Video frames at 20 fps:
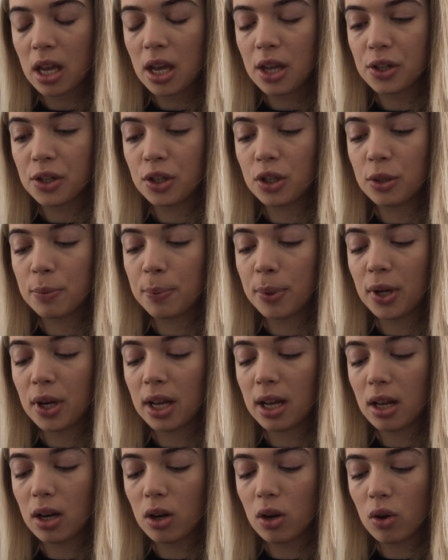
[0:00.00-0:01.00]
So just put
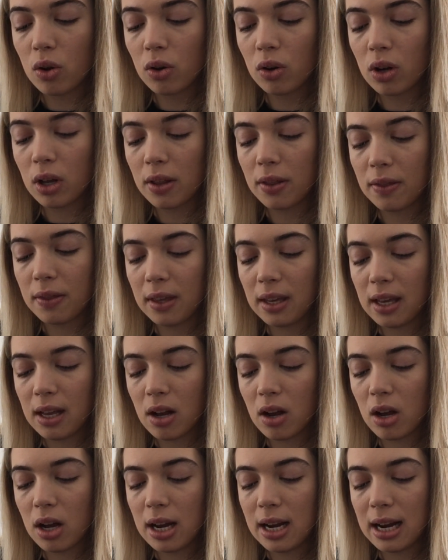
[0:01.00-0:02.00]
it along the
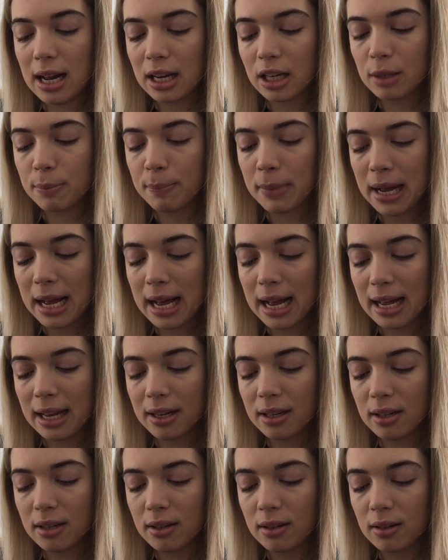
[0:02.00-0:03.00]
eyelash
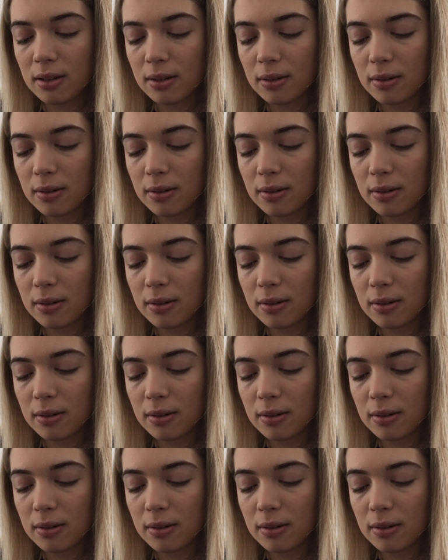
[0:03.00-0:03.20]
band.